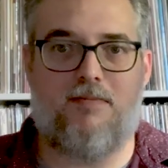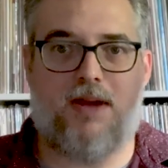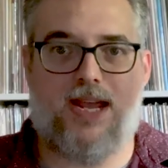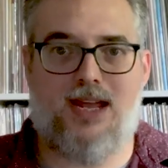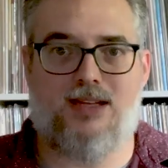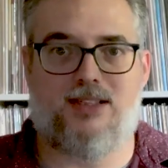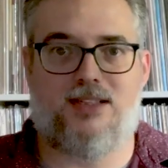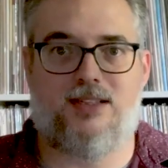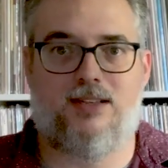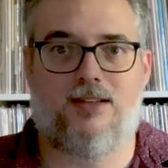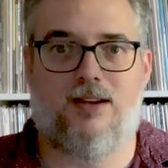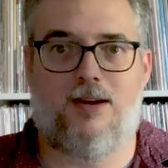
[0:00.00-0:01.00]
bands.
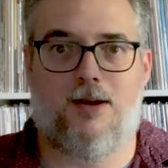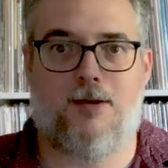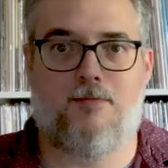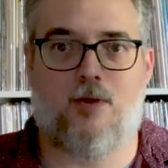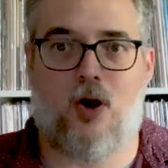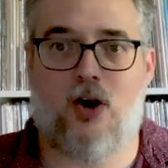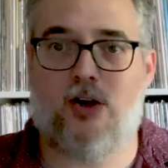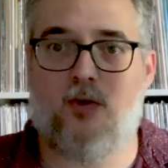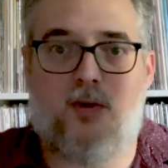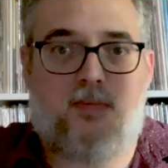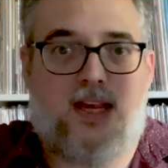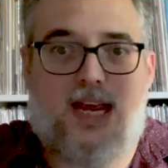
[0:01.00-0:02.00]

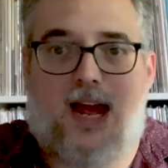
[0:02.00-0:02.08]
Arguably,